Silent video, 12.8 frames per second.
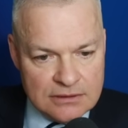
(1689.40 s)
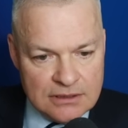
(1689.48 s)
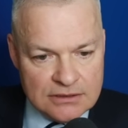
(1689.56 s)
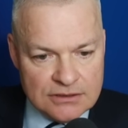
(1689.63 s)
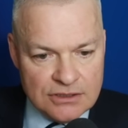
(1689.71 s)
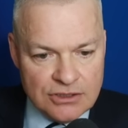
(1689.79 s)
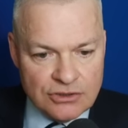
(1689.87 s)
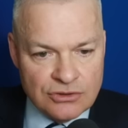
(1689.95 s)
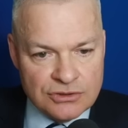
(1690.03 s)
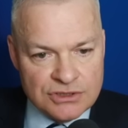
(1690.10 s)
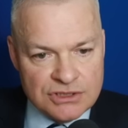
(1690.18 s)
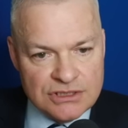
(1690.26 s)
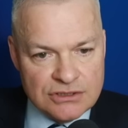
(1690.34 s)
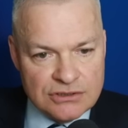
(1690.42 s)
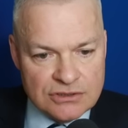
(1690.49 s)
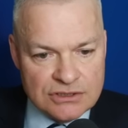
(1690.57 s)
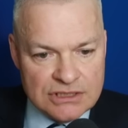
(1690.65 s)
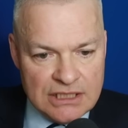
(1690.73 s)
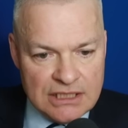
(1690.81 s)
That's the acrosses,
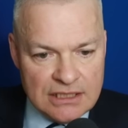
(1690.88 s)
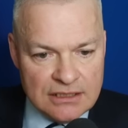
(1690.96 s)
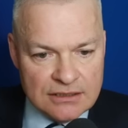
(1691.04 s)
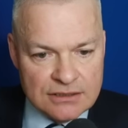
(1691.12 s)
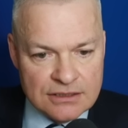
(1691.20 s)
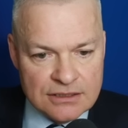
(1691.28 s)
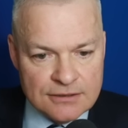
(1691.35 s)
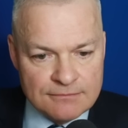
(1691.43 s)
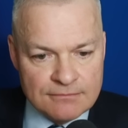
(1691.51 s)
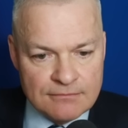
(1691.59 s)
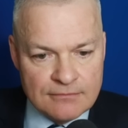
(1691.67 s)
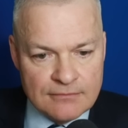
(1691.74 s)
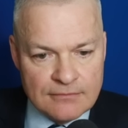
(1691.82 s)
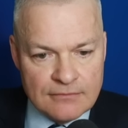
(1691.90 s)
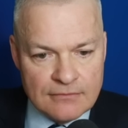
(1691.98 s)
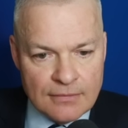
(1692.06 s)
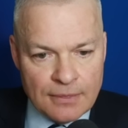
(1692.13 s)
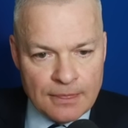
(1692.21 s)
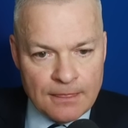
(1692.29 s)
not seeing anything,
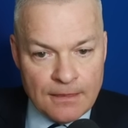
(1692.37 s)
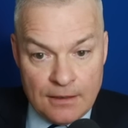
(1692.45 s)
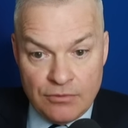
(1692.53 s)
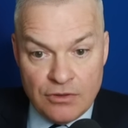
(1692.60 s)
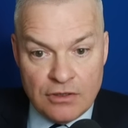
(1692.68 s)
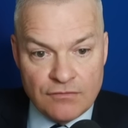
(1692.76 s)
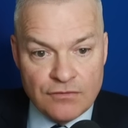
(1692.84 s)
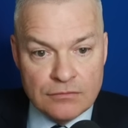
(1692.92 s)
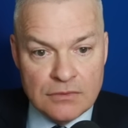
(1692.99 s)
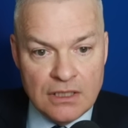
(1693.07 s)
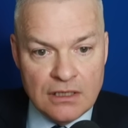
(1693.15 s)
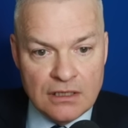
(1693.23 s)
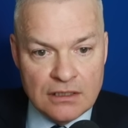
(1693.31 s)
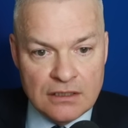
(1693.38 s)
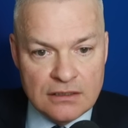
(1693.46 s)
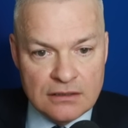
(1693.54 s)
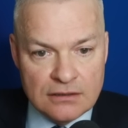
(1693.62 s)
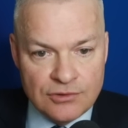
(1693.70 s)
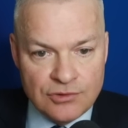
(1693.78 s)
apart from
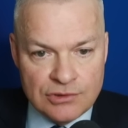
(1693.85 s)
none.